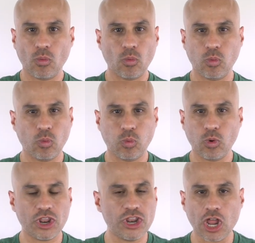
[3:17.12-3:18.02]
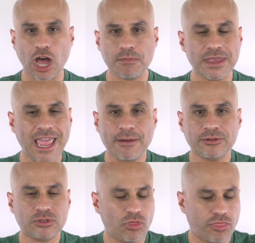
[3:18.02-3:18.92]
would not be
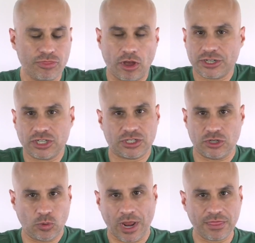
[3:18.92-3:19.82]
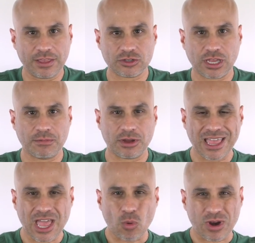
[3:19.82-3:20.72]
able to not just do anything to him,
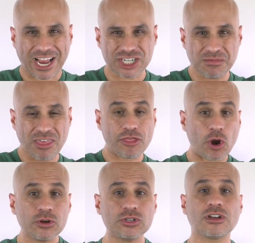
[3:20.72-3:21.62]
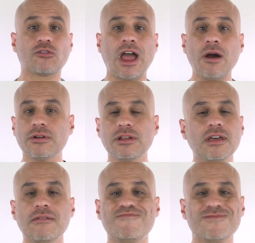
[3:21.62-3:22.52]
but would actually be thrown to the ground
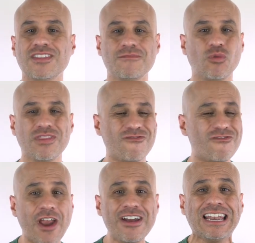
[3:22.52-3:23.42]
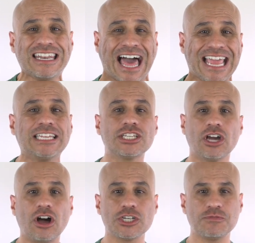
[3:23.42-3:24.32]
with very light
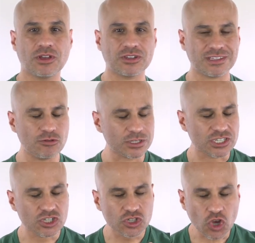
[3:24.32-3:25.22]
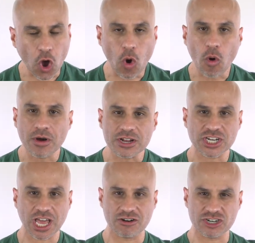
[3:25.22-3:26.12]
touch, because there was so much
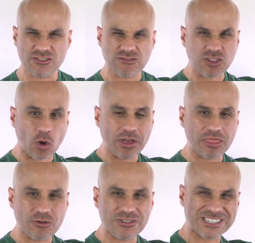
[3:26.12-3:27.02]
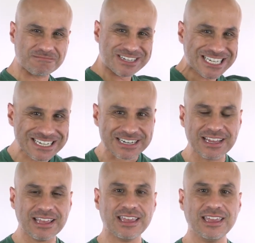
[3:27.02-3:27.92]
energy flowing through this man
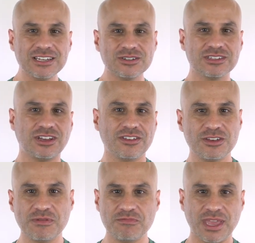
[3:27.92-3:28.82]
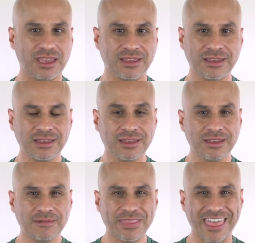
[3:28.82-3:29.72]
into this other human being.
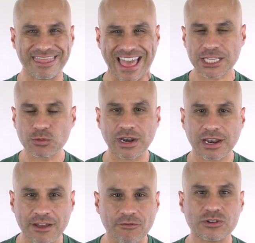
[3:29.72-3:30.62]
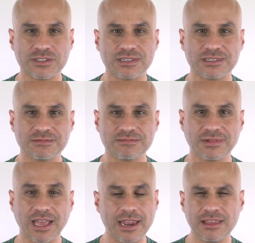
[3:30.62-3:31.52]
That's what life force is.
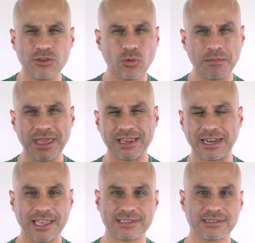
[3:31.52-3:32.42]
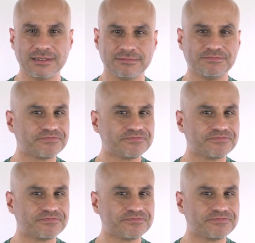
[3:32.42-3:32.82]
And if you want to make it less